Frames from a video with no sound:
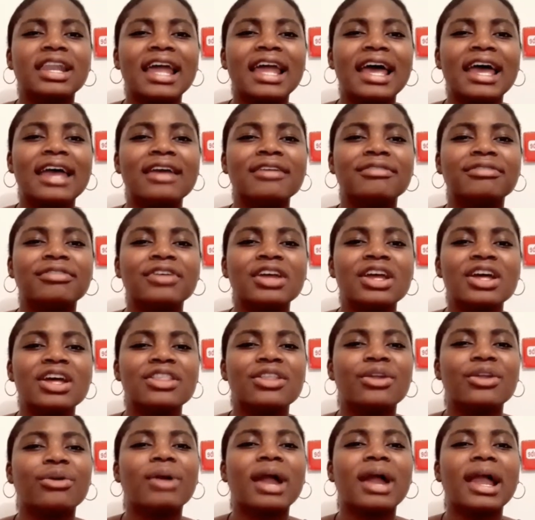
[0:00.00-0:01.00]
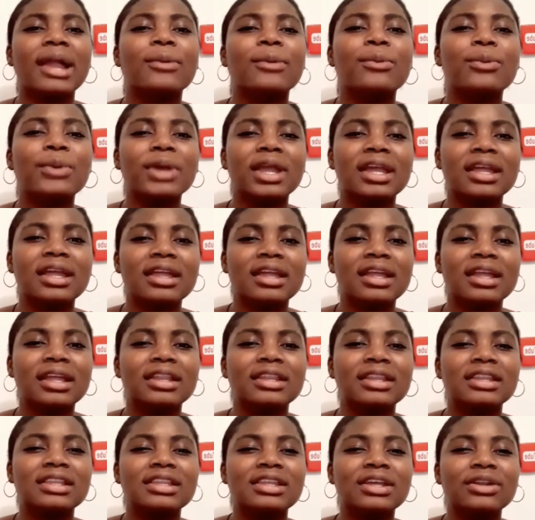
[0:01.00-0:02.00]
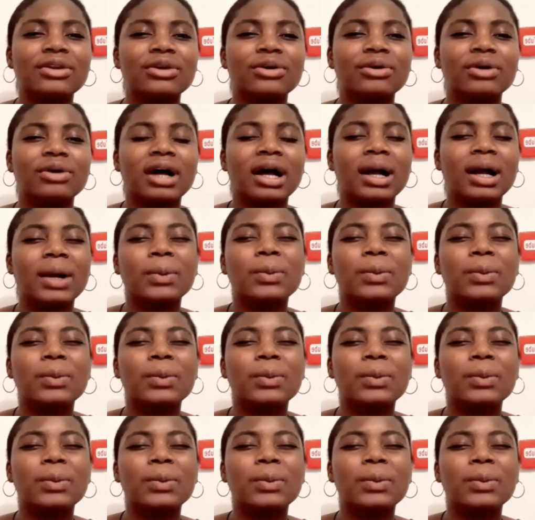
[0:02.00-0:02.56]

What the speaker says: life the right way, you know,